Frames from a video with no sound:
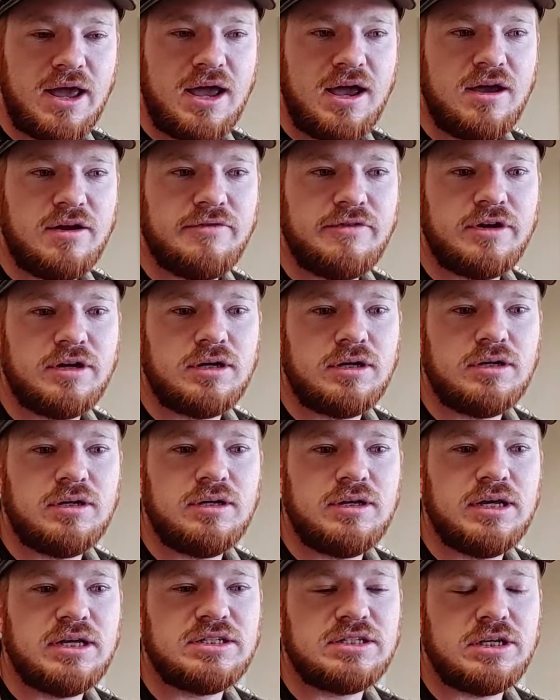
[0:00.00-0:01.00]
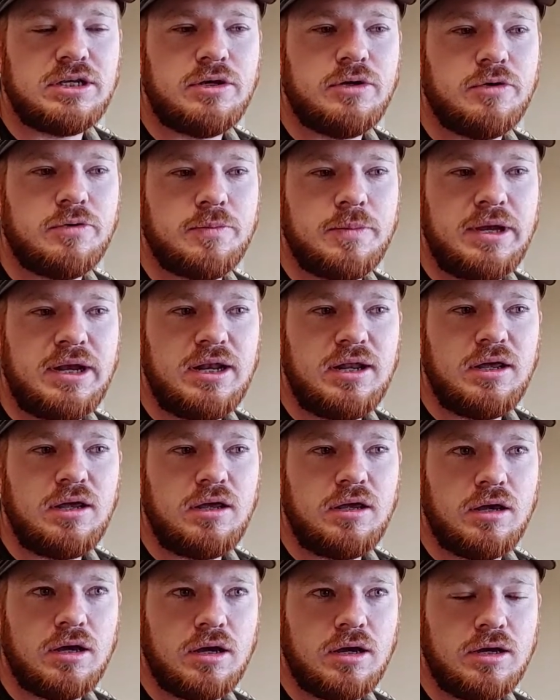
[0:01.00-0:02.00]
I'm going to have a Dixie Youth
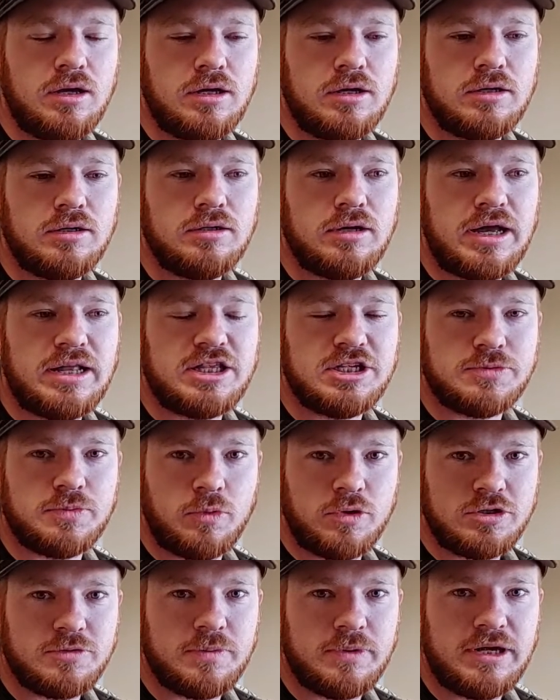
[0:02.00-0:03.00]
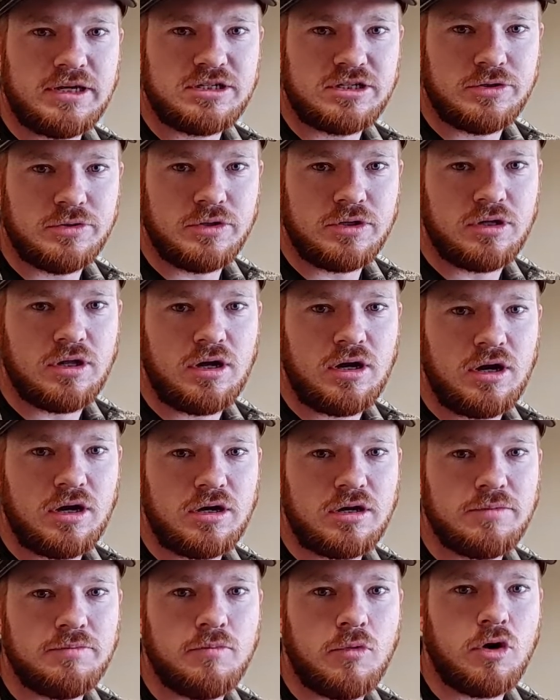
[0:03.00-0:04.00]
meeting at the Sportsplex, 2
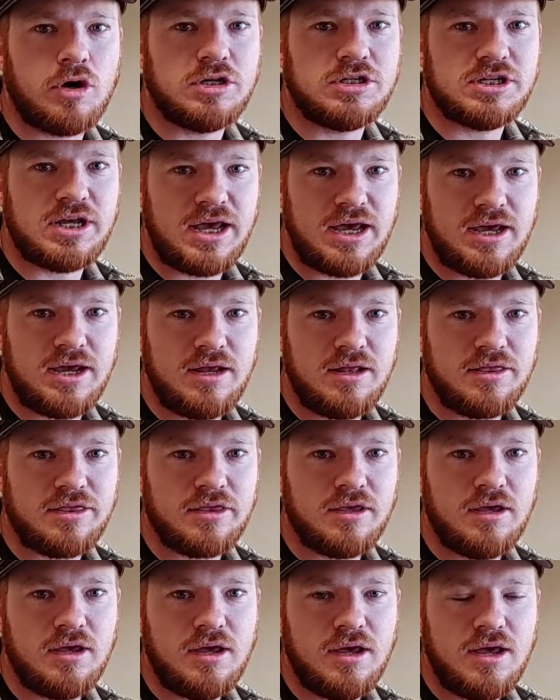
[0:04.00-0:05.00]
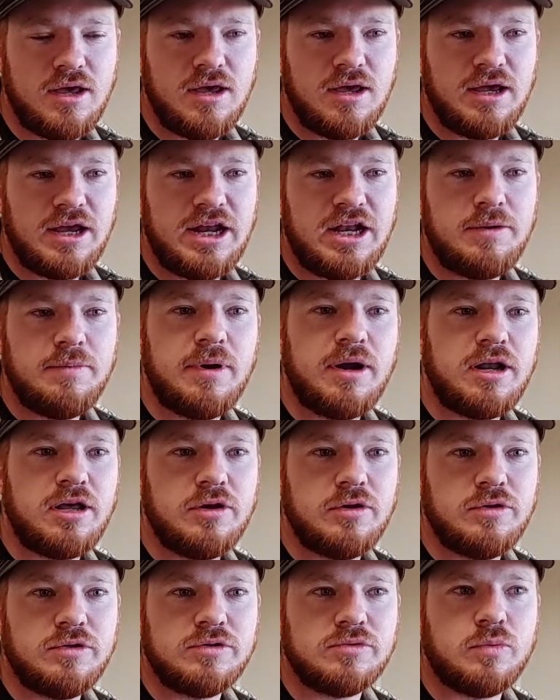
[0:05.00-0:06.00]
o'clock, March 8th. Anybody
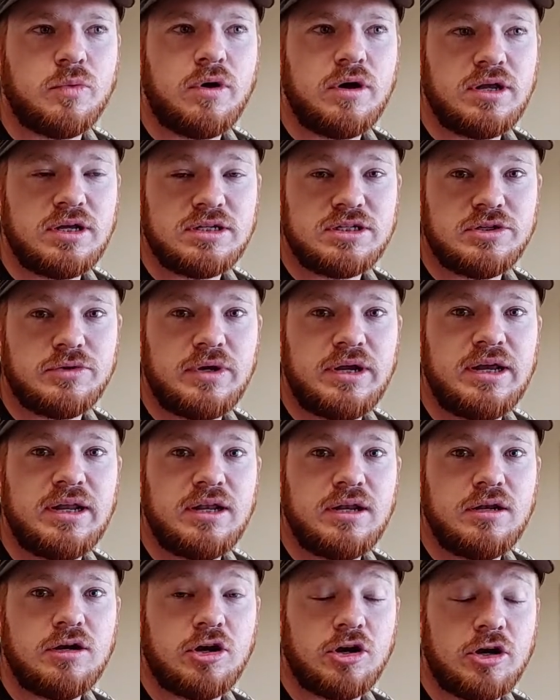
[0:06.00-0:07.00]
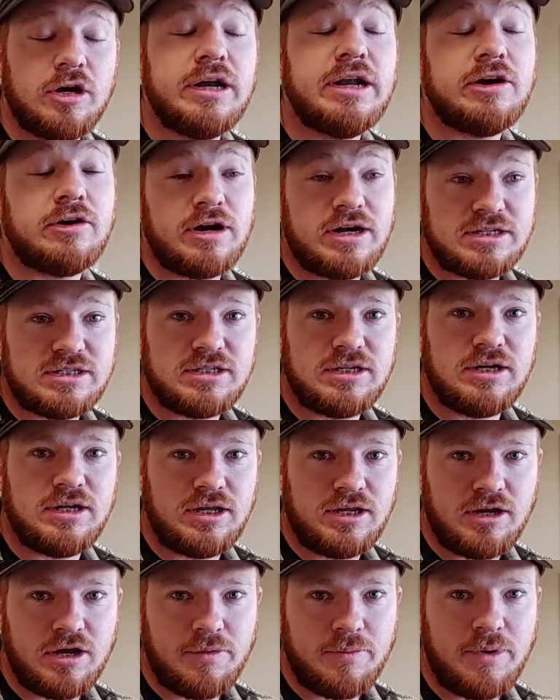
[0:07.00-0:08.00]
who's wanting to get or interested
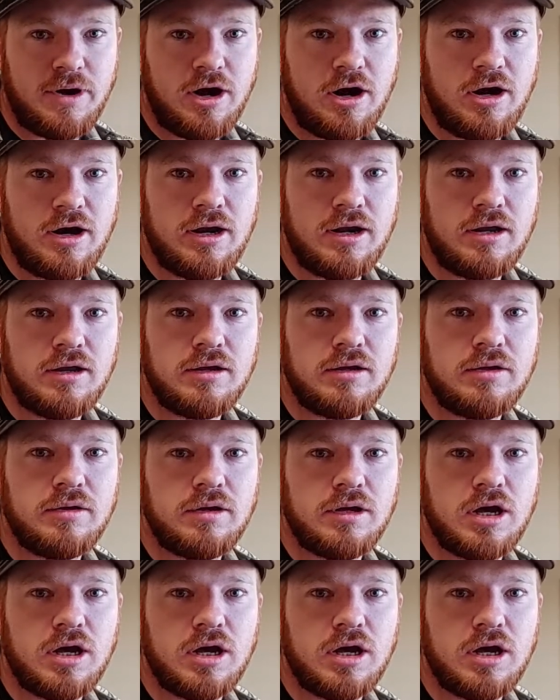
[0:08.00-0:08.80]
in umpiring,